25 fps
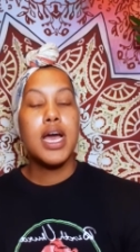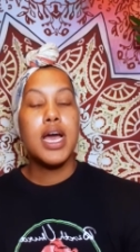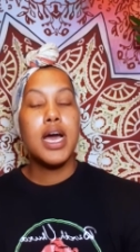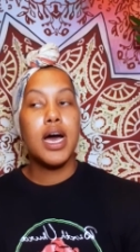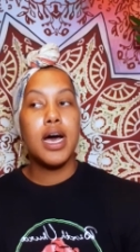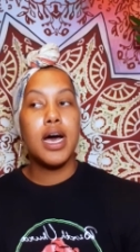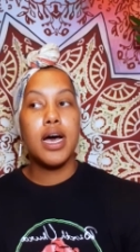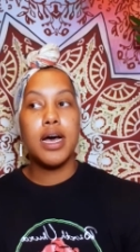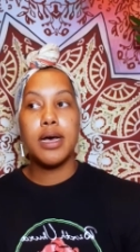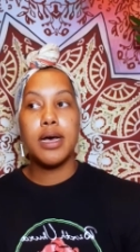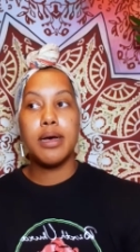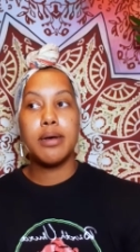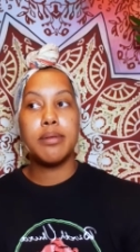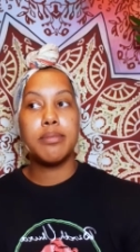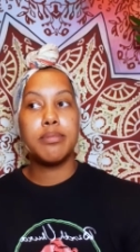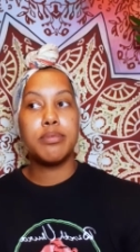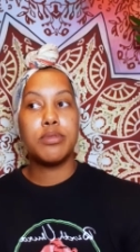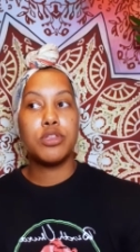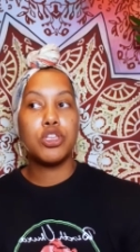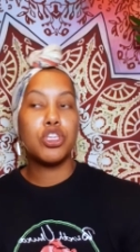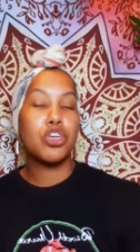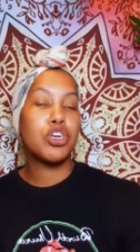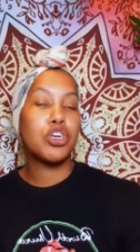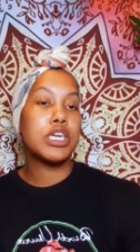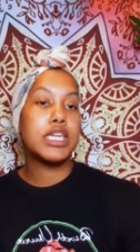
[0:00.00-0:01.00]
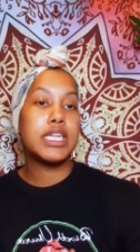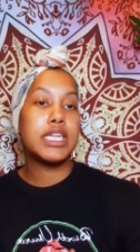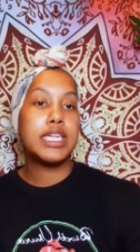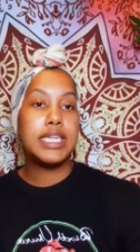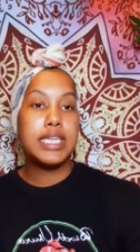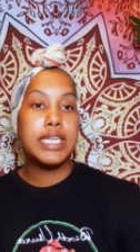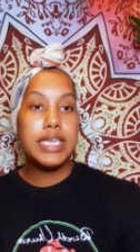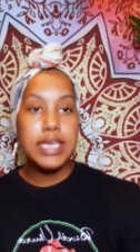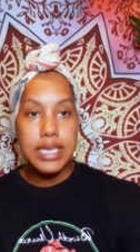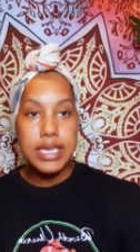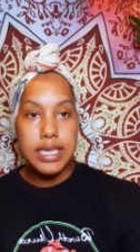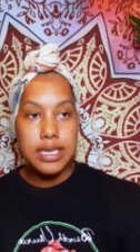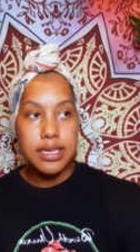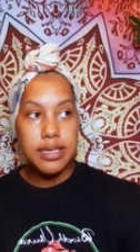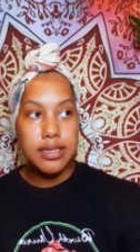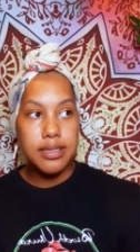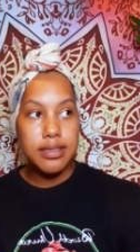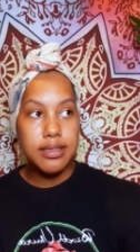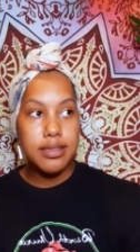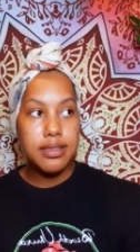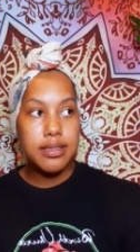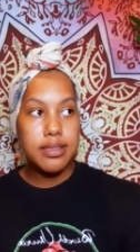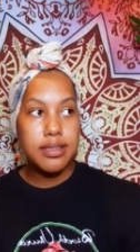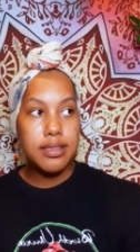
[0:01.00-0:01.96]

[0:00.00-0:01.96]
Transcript: Uh, certain teas,